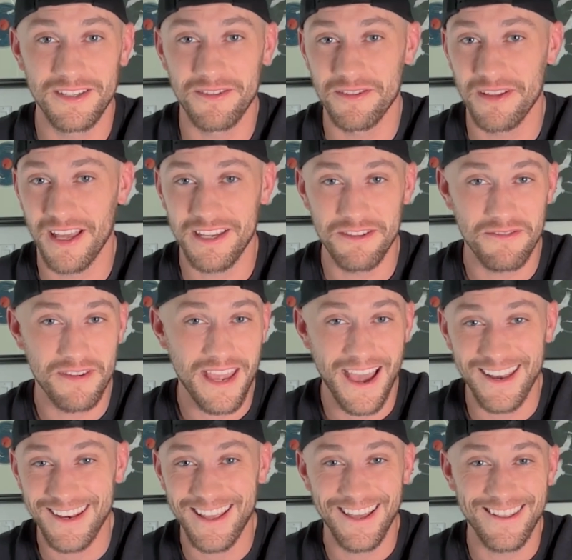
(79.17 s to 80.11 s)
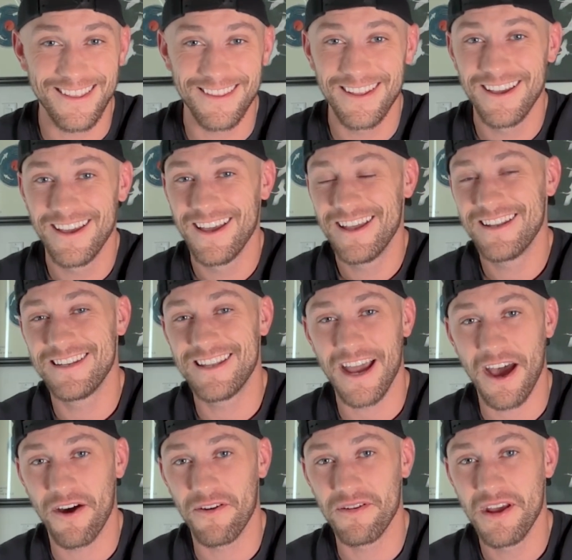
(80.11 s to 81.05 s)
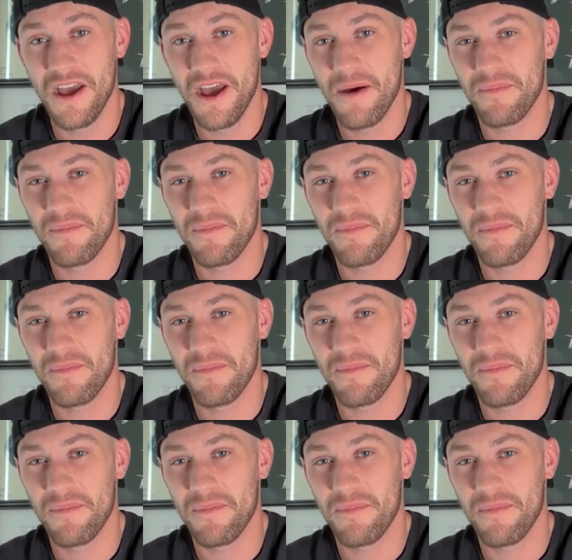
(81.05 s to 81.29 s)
so like you can get down,